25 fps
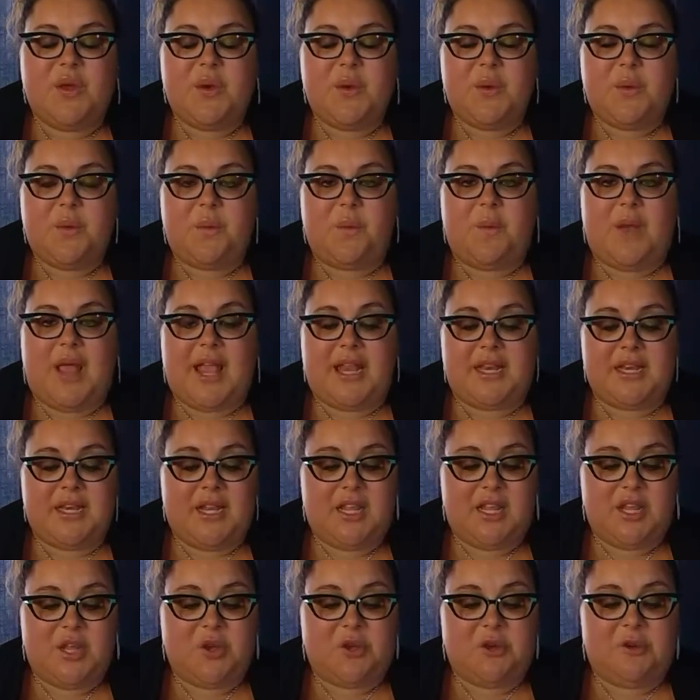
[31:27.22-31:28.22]

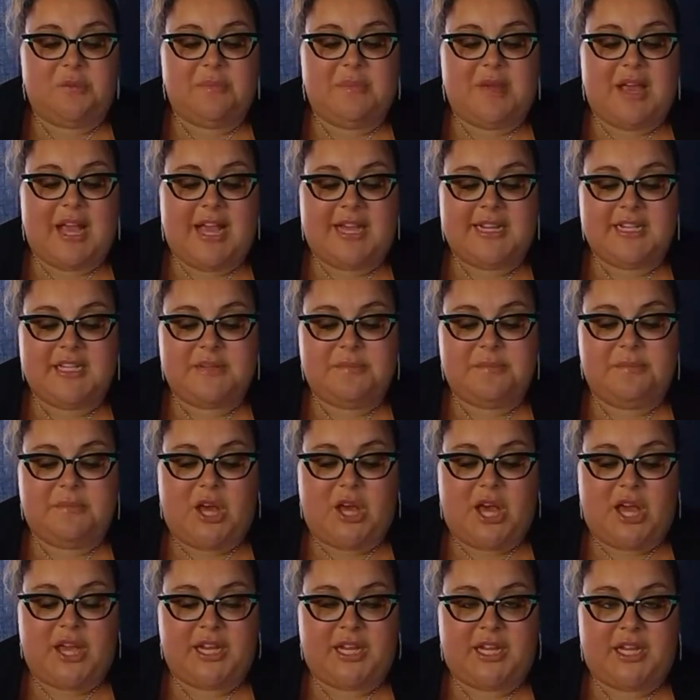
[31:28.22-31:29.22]
When your mind and
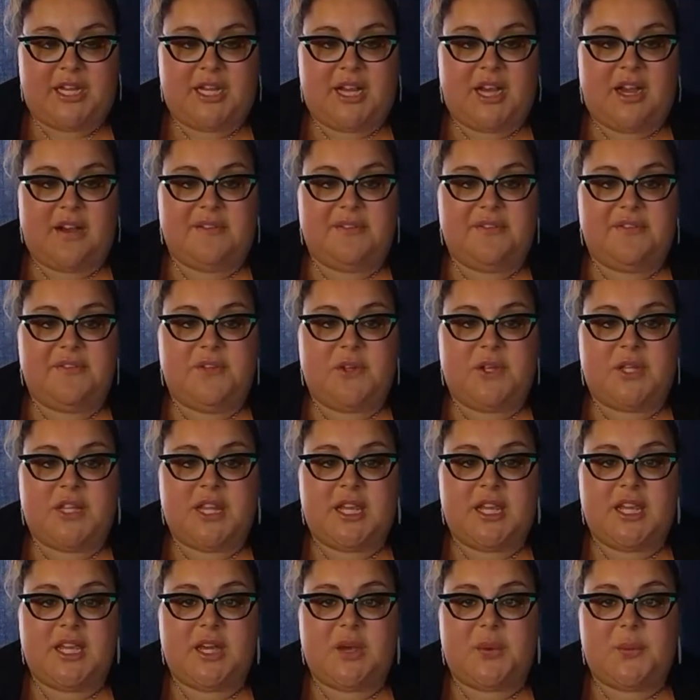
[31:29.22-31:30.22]
body are
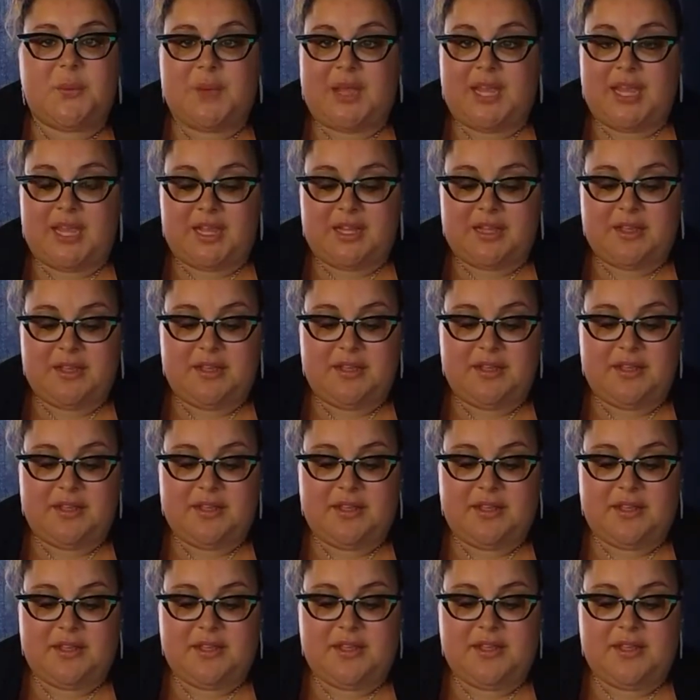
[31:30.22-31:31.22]
fully awake,
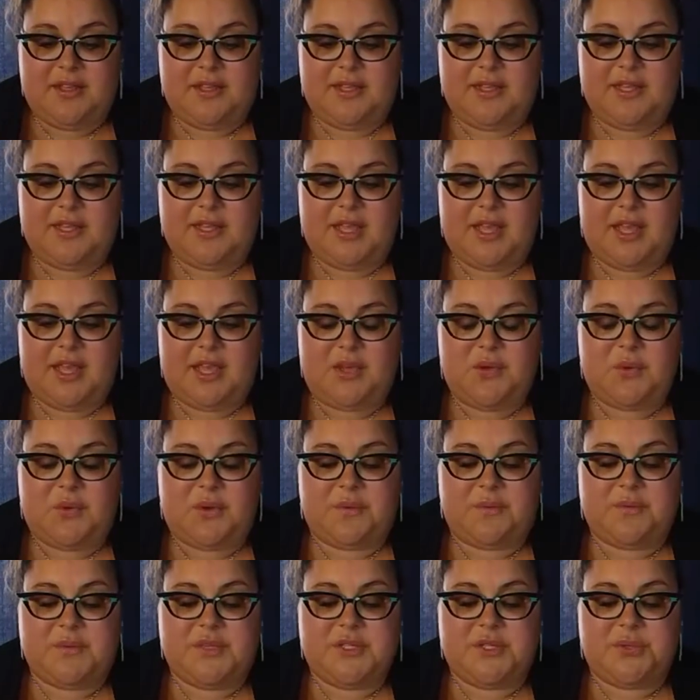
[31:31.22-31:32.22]
you
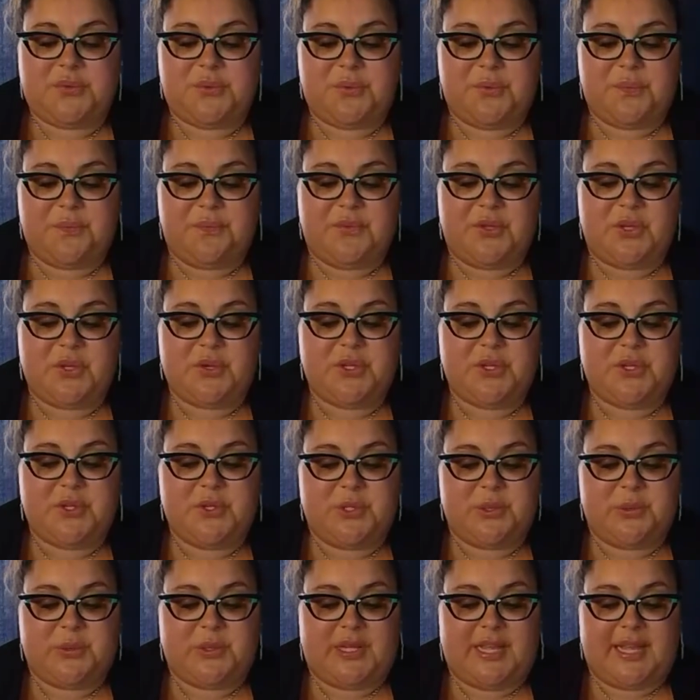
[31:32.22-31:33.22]
can resume your
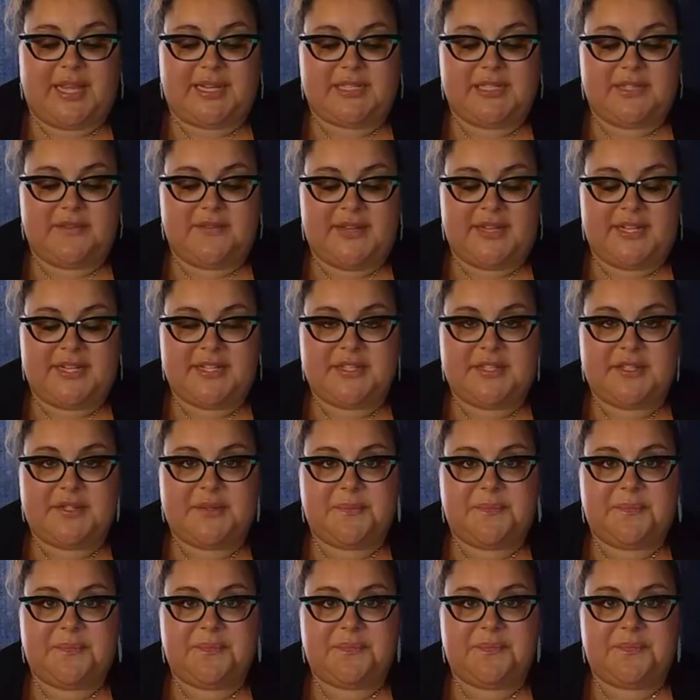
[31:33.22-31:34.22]
usual activities,
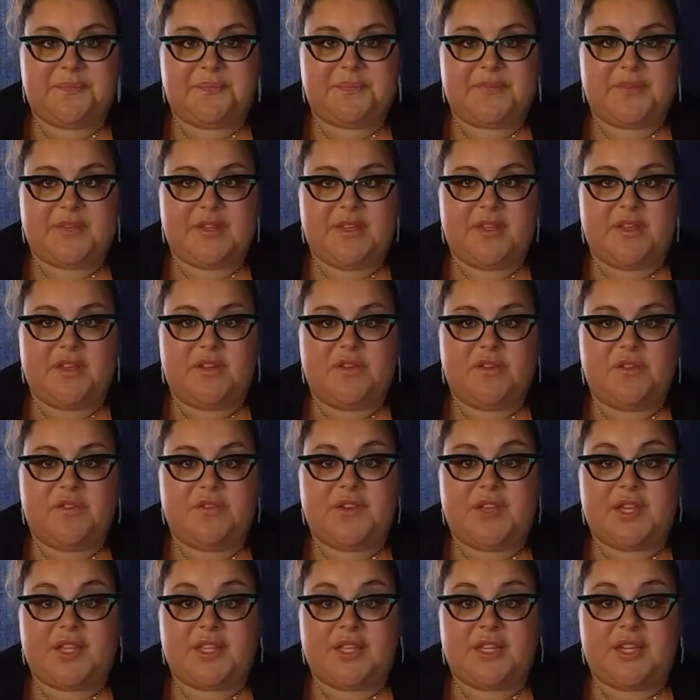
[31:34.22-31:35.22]

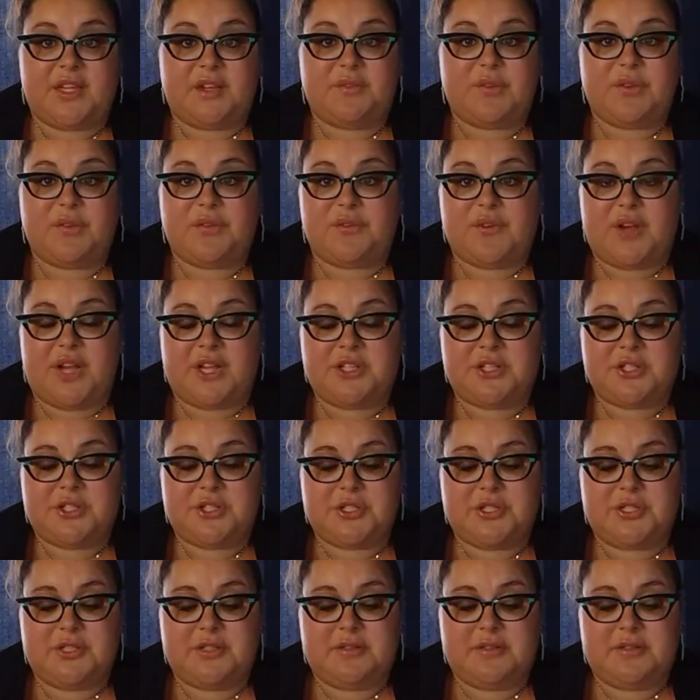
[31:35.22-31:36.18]
feeling refreshed.